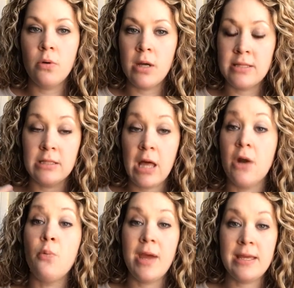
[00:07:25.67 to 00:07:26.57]
it's a lot
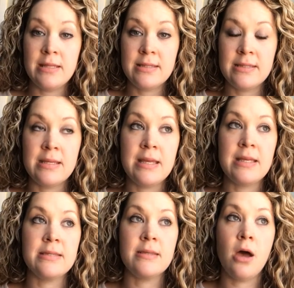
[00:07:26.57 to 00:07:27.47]
of weights.
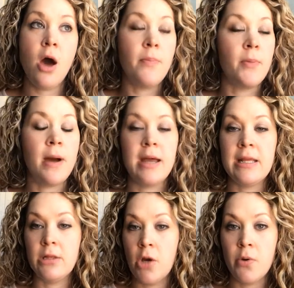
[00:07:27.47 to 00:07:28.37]
It's upper
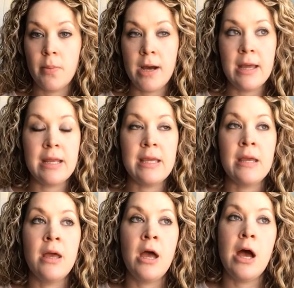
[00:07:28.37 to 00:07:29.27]
body, lower
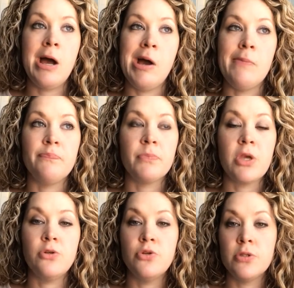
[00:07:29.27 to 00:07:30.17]
body.
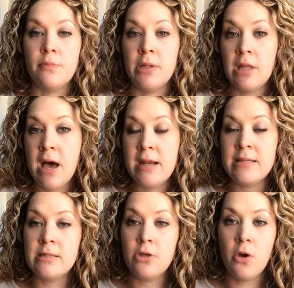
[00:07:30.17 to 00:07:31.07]
You do some
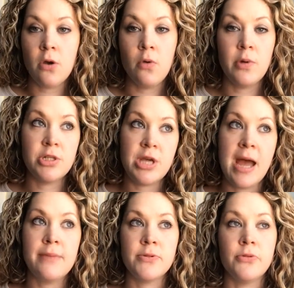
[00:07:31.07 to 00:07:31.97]
Pilates and yoga, which
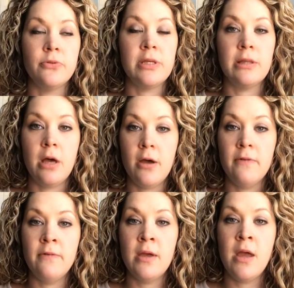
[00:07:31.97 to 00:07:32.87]
I absolutely
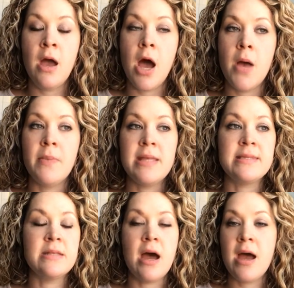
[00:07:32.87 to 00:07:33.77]
love. It's
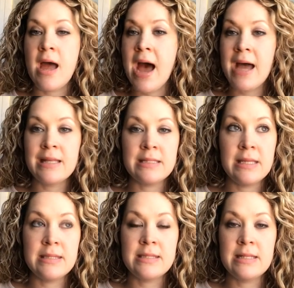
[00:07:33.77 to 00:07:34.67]
not high
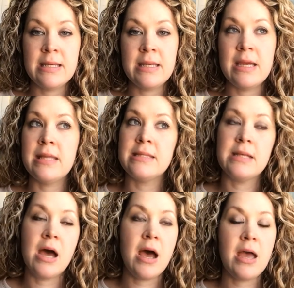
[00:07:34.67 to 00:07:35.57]
intensity. It's
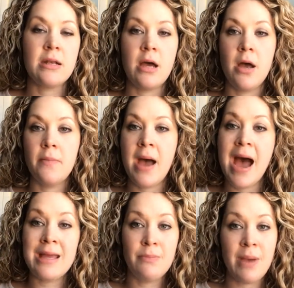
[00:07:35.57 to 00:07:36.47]
not
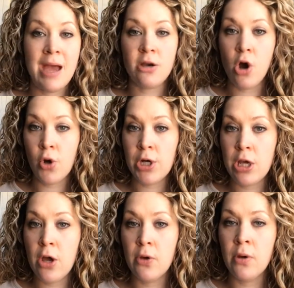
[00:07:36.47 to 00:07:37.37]
high impact
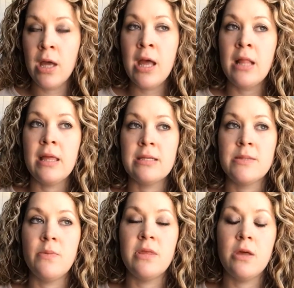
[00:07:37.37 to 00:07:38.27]
cardio like
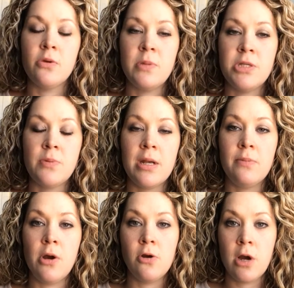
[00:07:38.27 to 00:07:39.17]
some of the other Beachbody
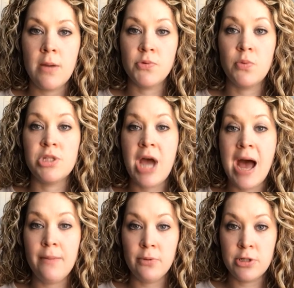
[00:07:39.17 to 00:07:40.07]
programs, which
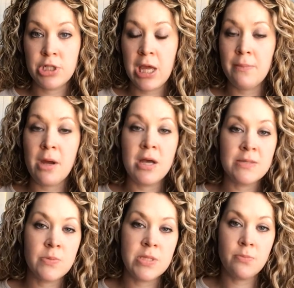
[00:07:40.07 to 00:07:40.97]
I appreciate. My
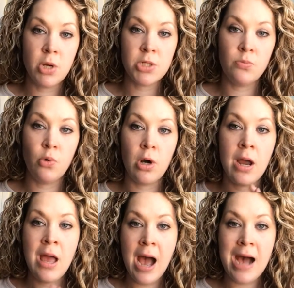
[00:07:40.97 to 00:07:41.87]
husband's much more
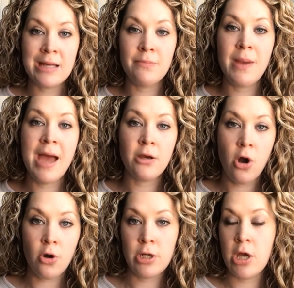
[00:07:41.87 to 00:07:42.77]
high impact
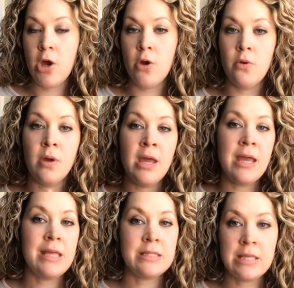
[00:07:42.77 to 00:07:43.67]
cardio,
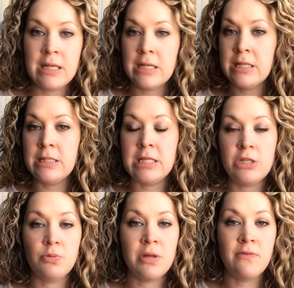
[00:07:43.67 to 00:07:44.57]
Insanity,
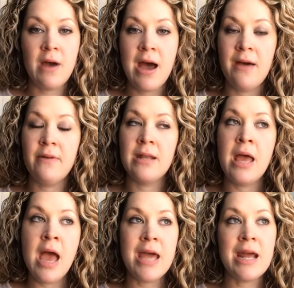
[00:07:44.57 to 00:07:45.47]
T25,
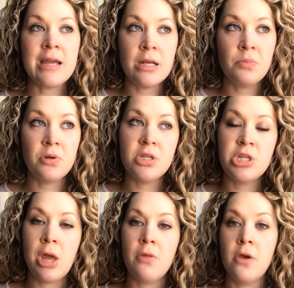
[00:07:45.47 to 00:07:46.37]
and I can
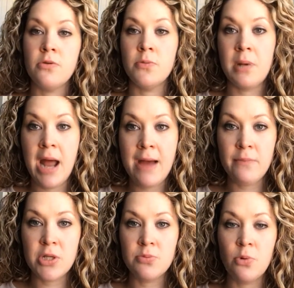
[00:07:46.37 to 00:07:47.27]
appreciate those, but I'm
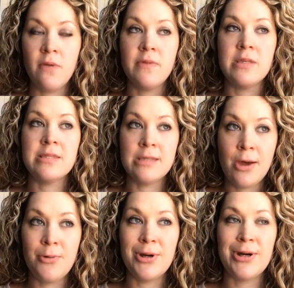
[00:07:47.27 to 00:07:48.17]
much more of the
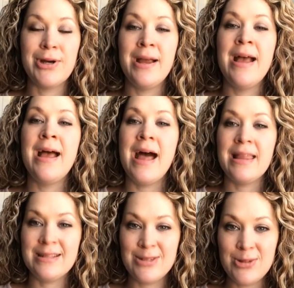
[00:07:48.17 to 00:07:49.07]
slower. I
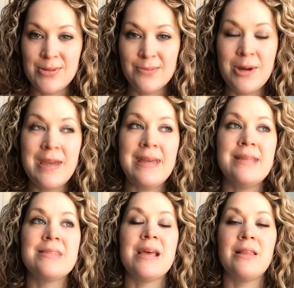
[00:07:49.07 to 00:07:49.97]
like to use
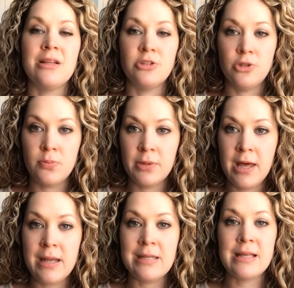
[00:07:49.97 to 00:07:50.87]
weights. I like to do
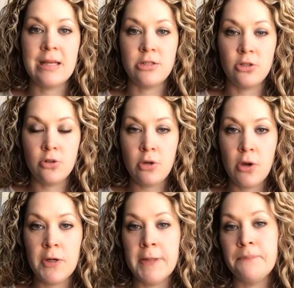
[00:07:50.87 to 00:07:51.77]
Pilates. I like to do
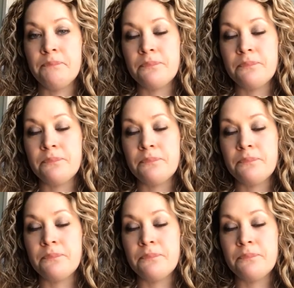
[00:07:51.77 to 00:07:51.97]
yoga.